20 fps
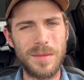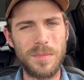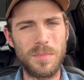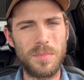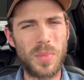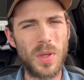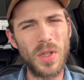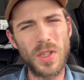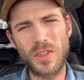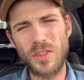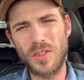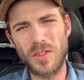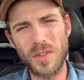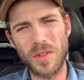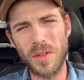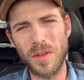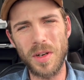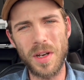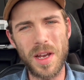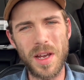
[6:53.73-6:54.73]
pushed
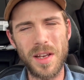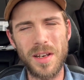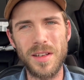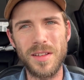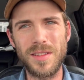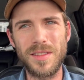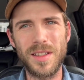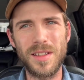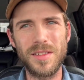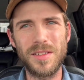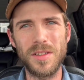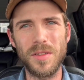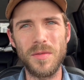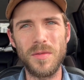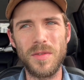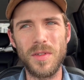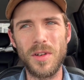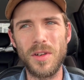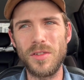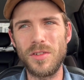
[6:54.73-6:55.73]
or had a sense
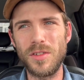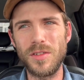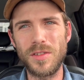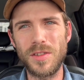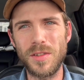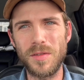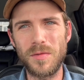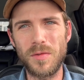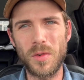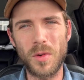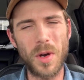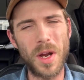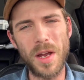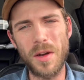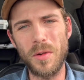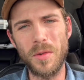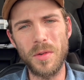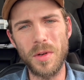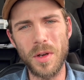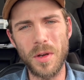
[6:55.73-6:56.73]
of urgency for. I
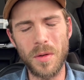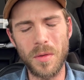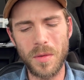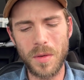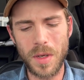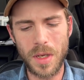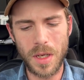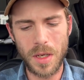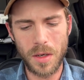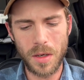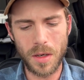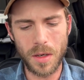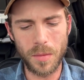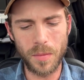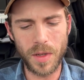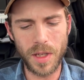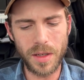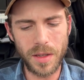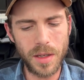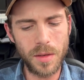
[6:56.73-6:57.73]
don't know.
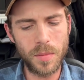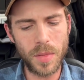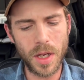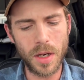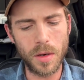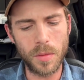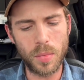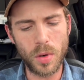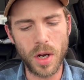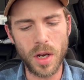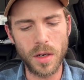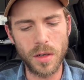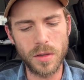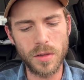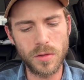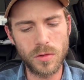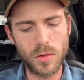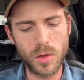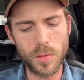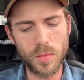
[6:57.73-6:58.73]
They need better product
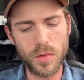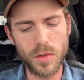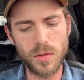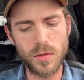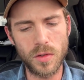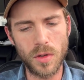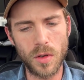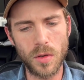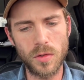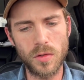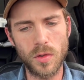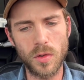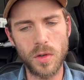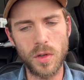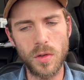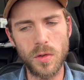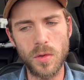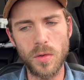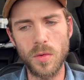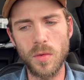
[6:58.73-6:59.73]
descriptions though, so
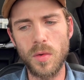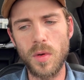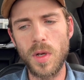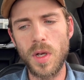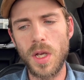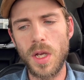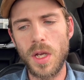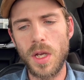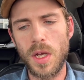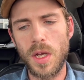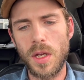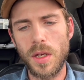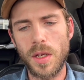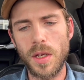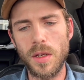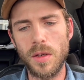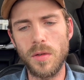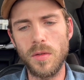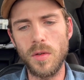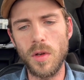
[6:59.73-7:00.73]
you
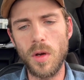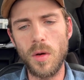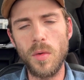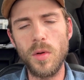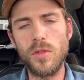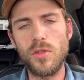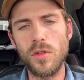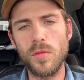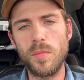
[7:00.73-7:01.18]
can know what you're